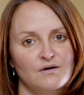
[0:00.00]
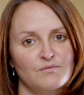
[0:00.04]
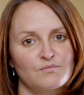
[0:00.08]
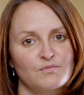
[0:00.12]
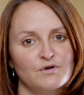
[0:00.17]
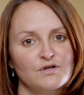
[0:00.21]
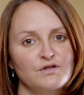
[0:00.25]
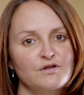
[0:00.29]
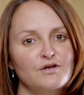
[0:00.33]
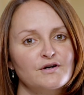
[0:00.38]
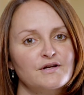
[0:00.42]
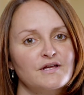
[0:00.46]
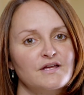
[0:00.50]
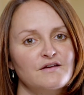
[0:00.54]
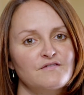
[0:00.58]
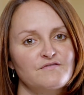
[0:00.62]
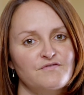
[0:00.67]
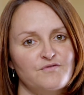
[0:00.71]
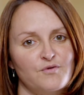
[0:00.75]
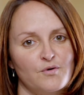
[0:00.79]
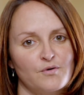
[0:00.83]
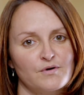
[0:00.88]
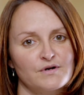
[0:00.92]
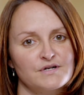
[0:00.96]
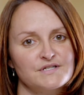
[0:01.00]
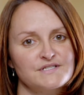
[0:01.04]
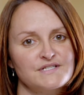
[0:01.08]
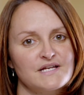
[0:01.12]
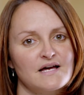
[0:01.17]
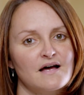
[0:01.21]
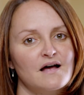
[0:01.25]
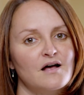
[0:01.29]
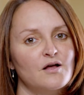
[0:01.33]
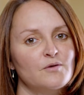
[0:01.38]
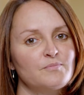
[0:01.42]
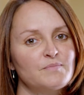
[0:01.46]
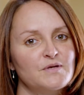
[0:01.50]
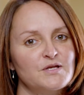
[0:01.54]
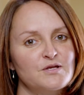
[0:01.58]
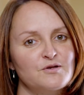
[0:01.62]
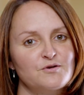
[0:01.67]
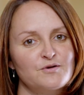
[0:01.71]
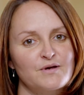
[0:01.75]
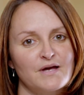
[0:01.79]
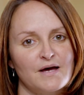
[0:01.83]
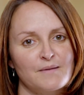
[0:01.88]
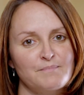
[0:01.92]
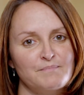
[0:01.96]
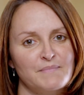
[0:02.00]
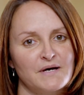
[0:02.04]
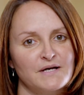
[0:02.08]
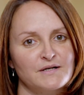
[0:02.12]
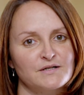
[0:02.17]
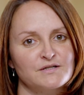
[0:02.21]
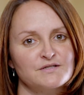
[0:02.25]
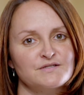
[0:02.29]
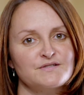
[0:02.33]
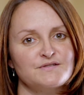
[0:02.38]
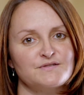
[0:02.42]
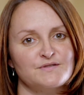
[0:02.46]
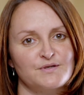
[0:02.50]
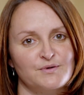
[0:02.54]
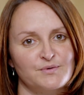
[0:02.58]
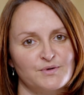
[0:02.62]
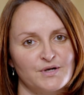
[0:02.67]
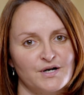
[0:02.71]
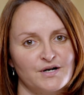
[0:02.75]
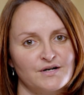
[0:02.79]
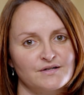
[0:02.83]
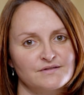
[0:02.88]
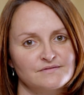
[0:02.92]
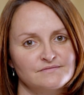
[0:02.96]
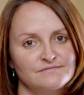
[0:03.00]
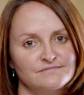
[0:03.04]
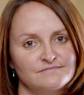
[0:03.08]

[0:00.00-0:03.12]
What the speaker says: We're looking forward to helping you get better sooner.